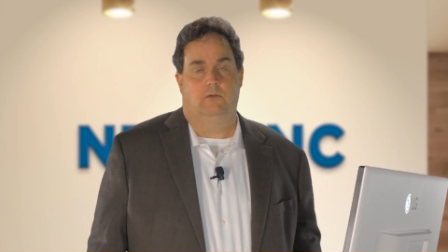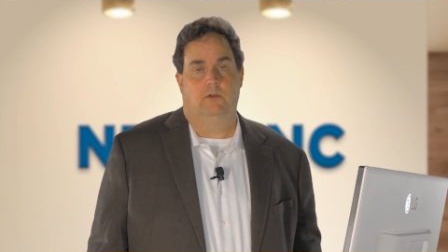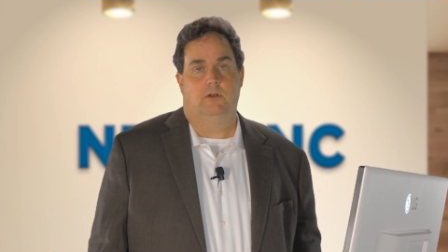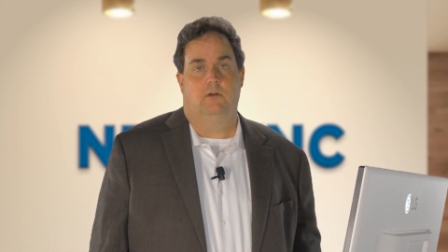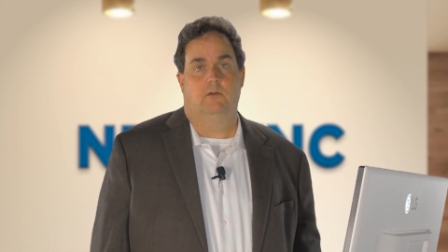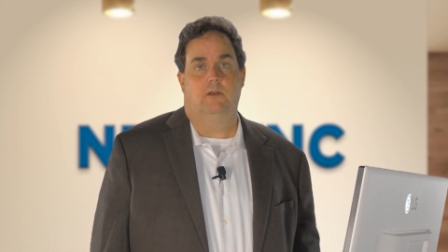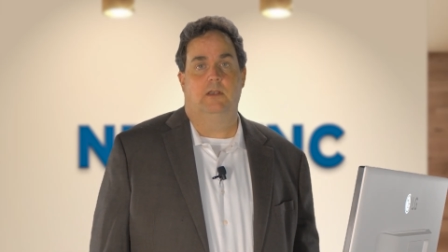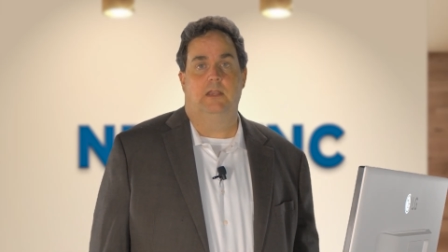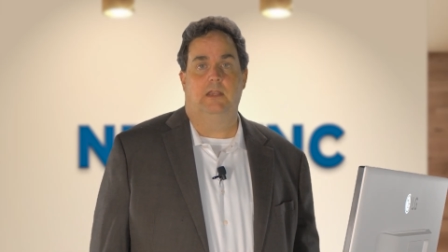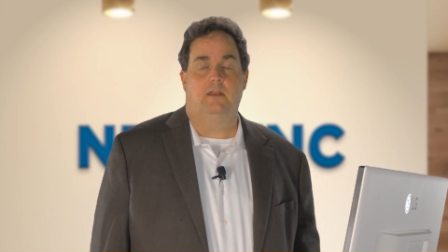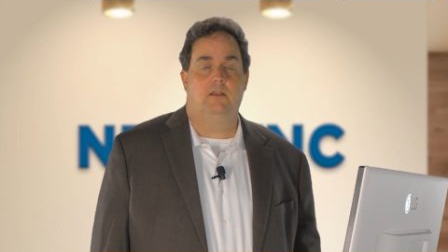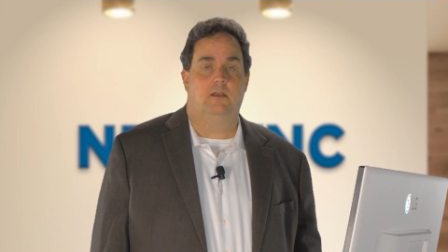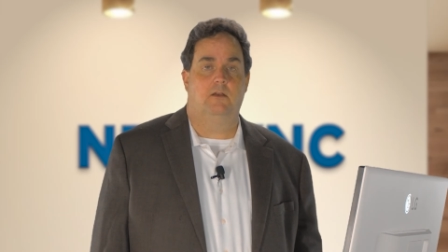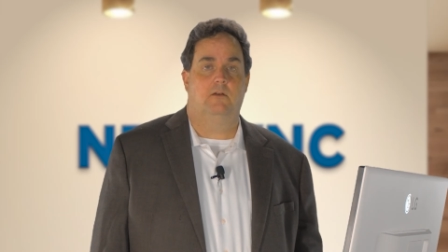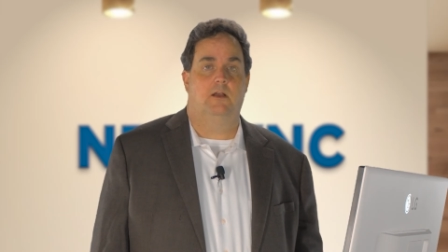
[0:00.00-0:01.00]
You don't need
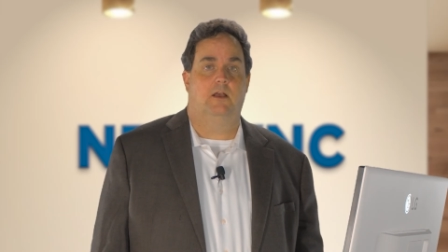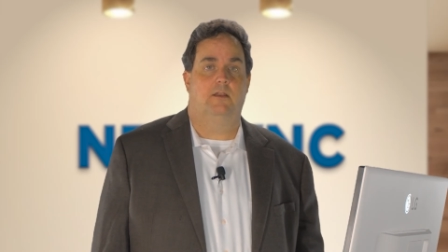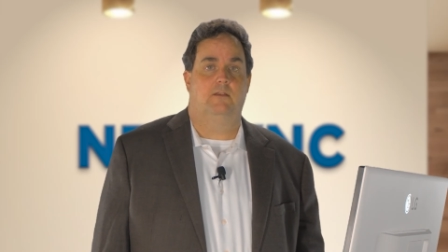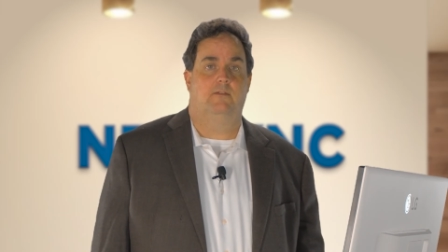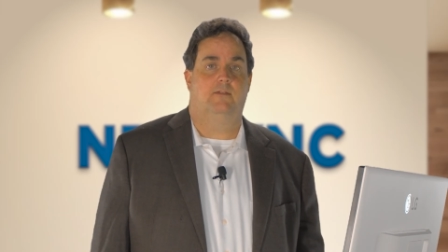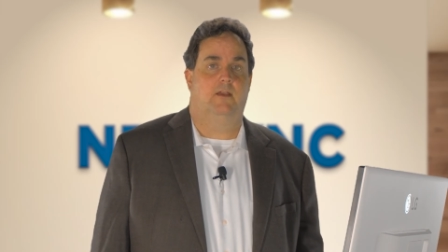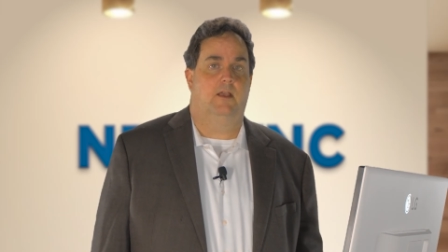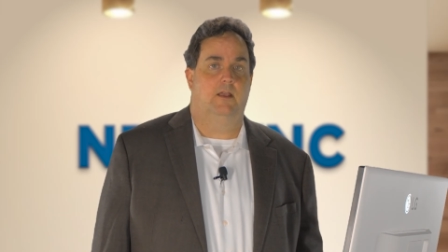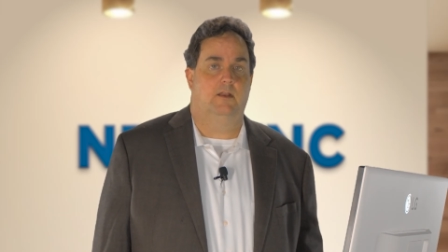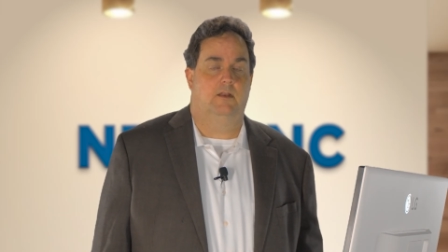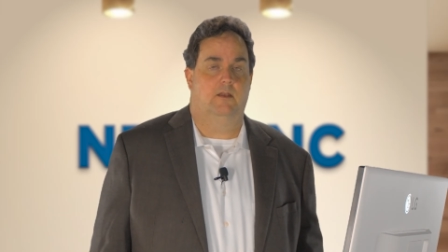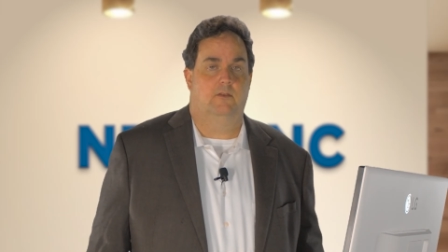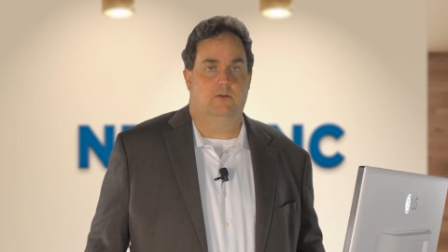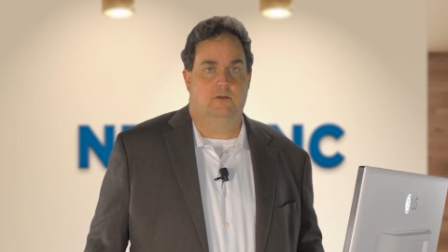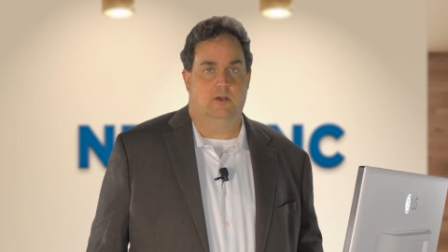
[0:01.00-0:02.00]
to go out and sign
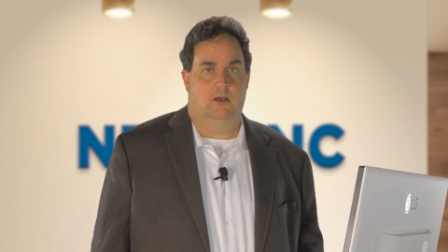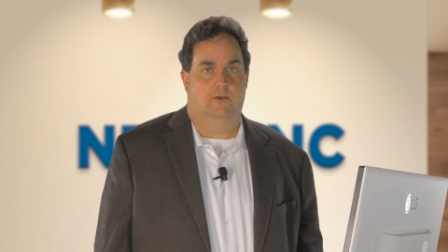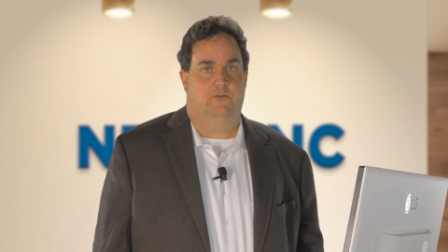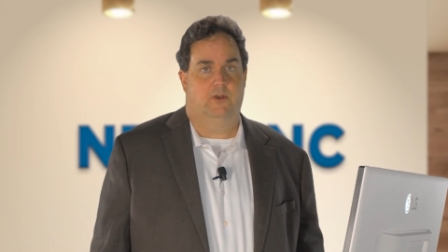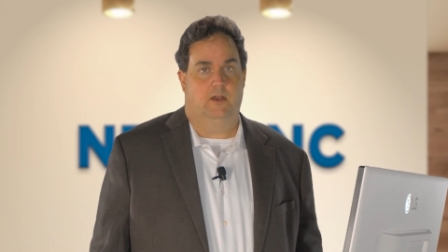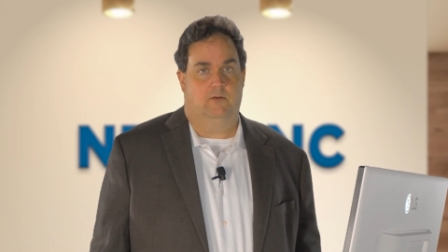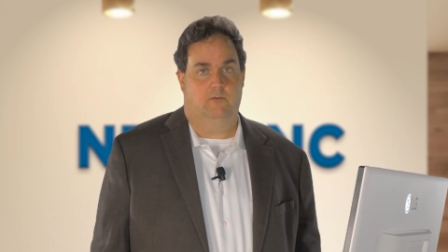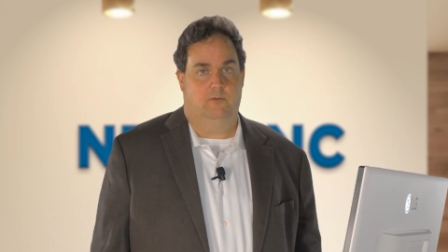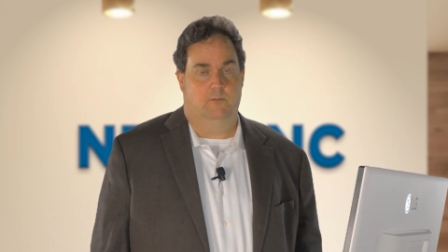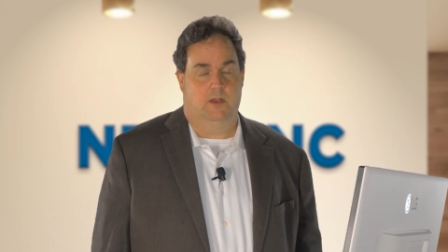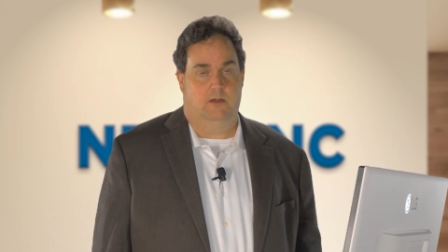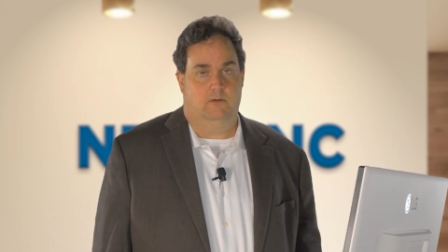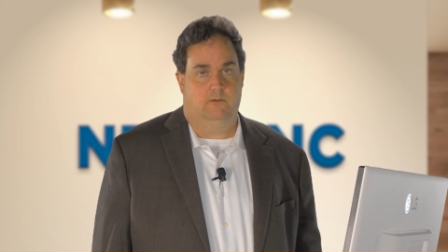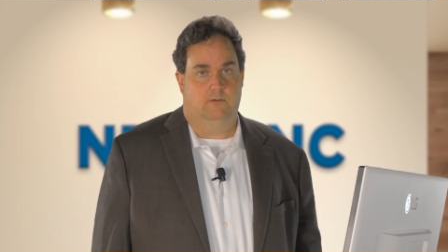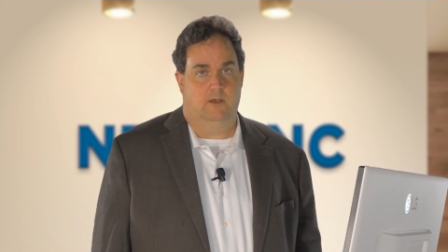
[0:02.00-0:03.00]
another contract with
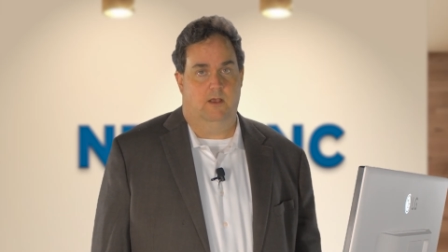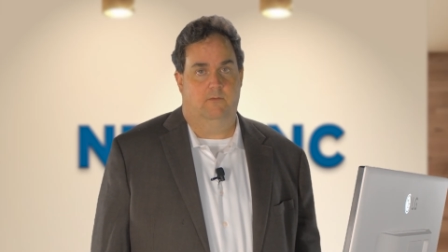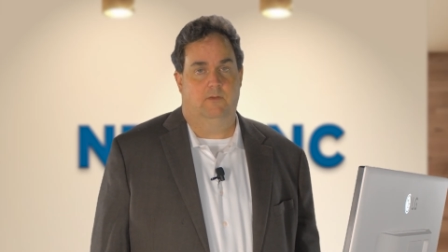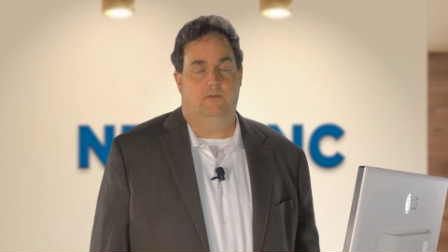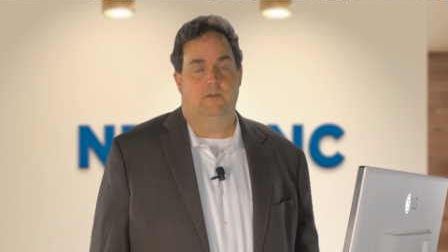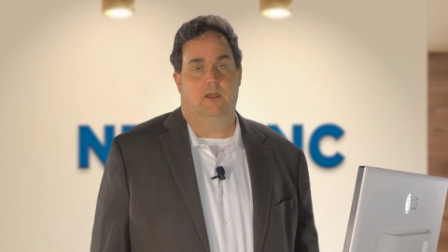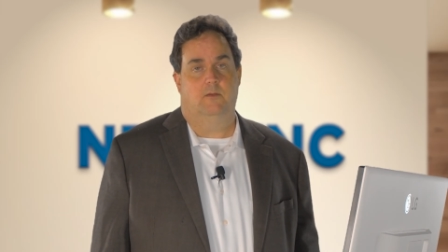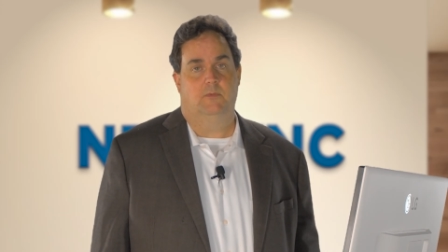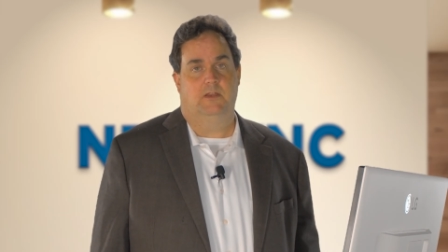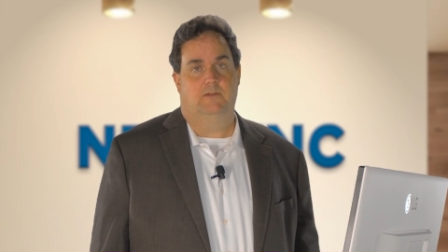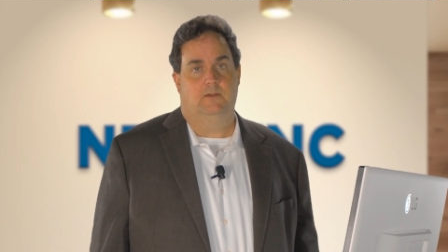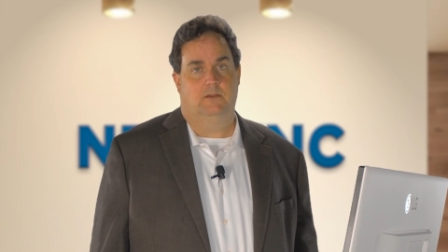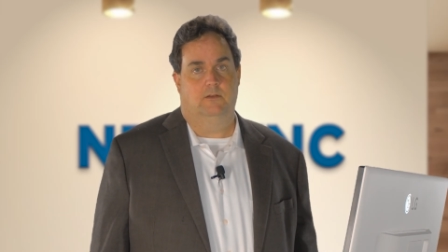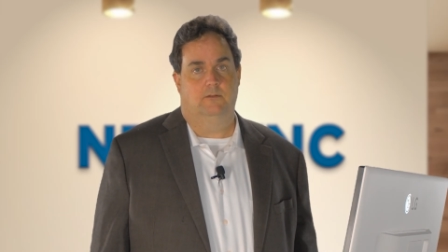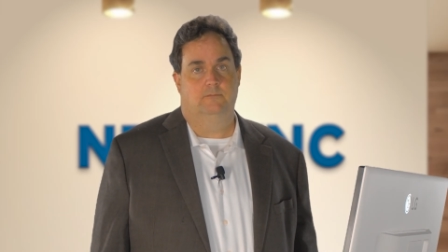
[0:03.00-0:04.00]
Microsoft. It's not a big
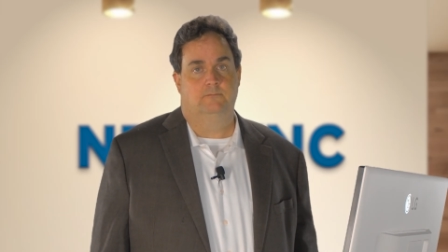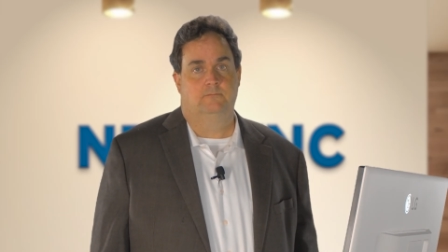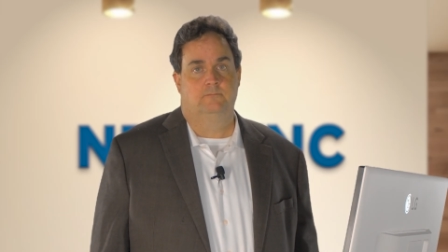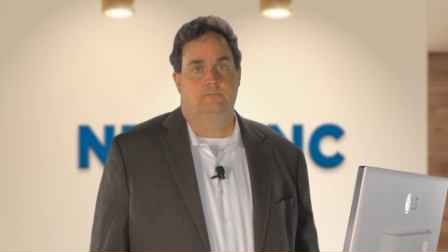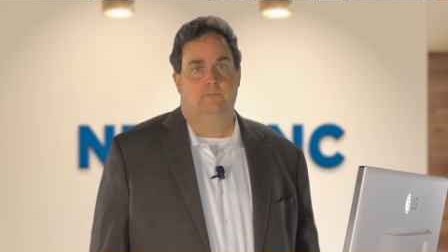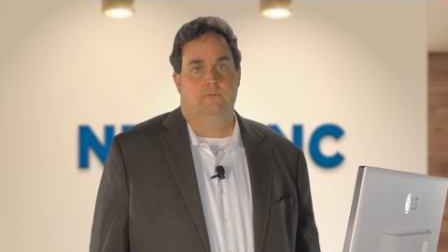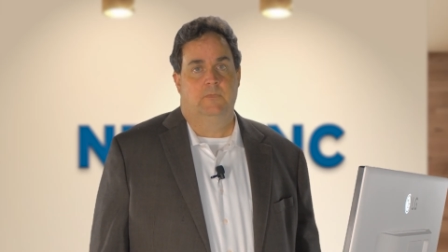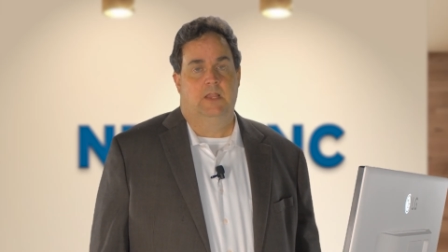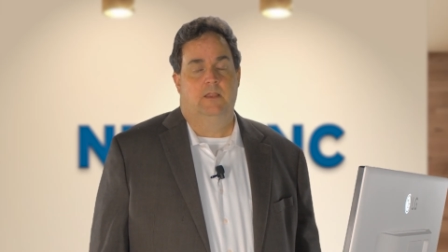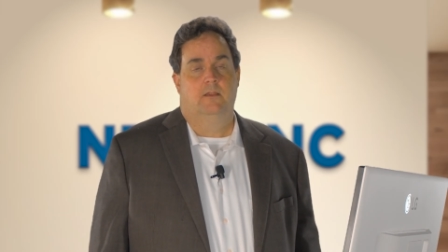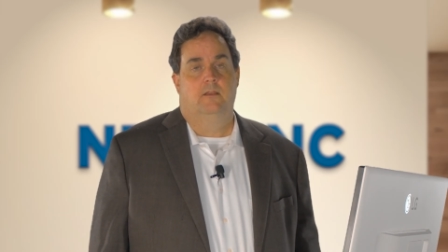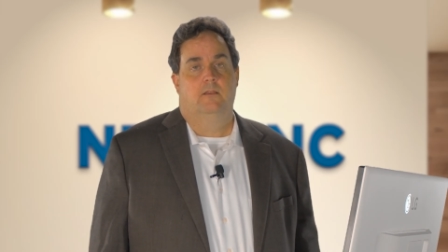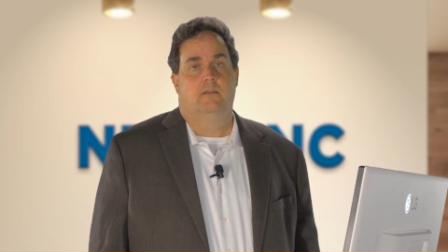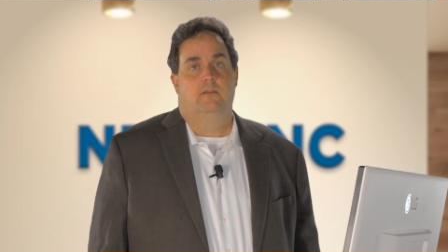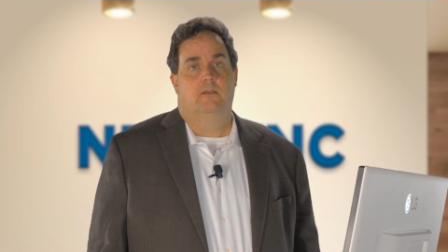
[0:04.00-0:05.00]
deal.
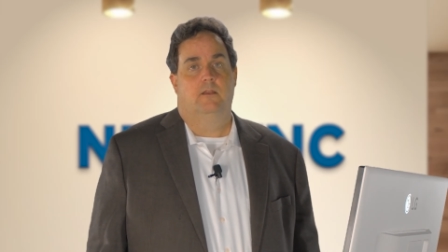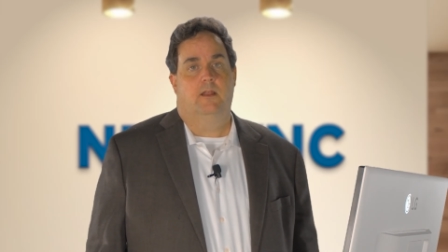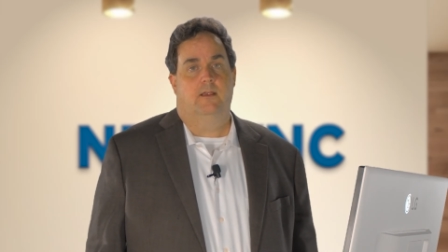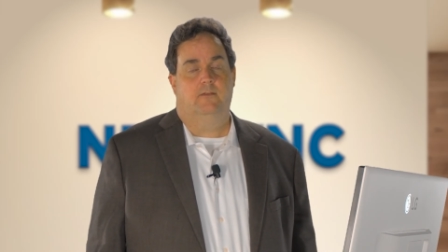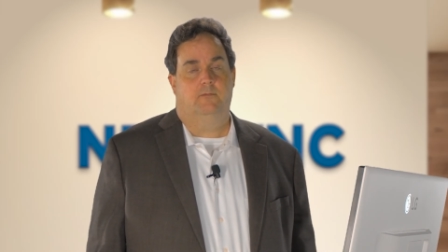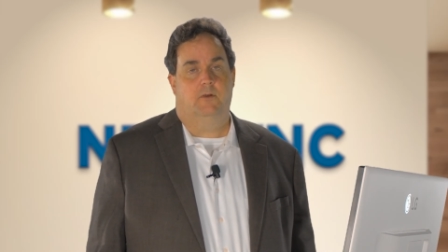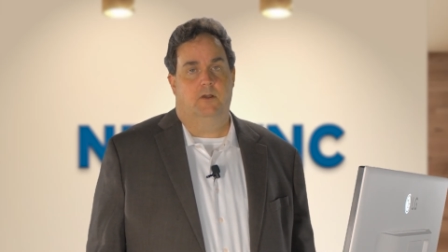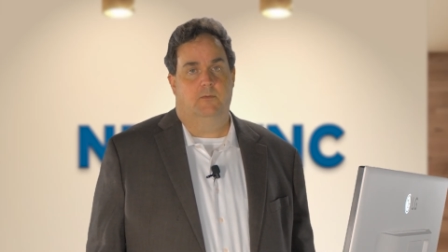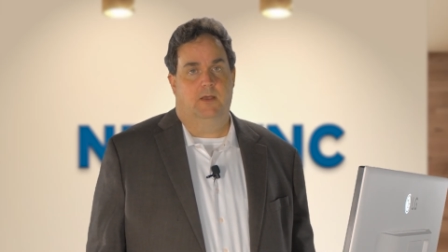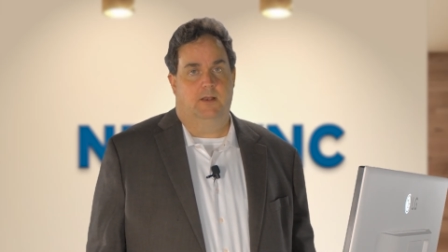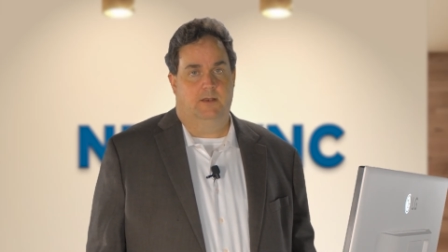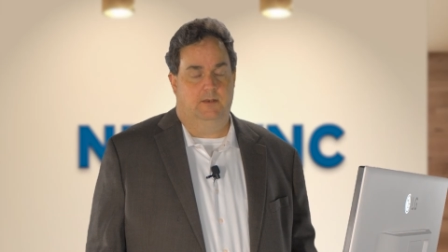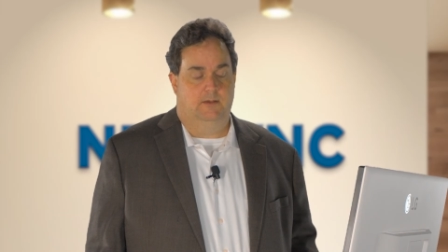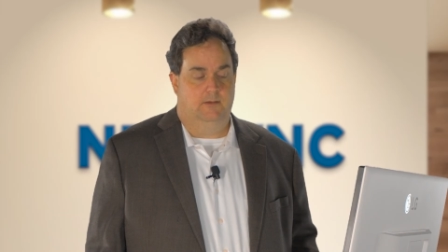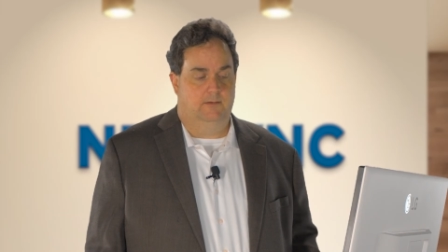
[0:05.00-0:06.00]
The nice part about
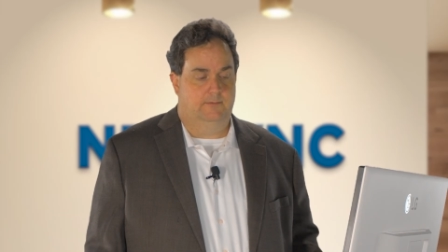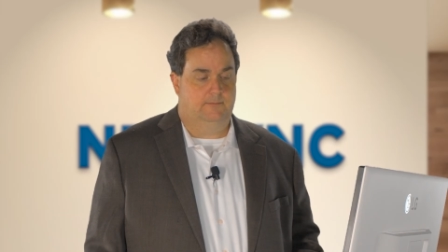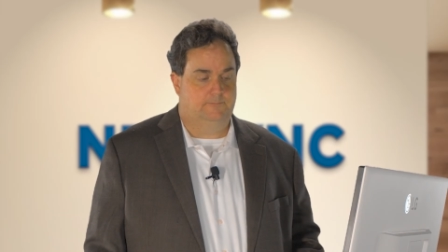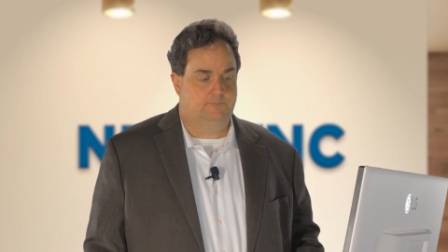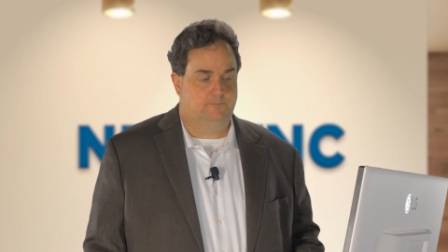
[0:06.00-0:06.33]
it is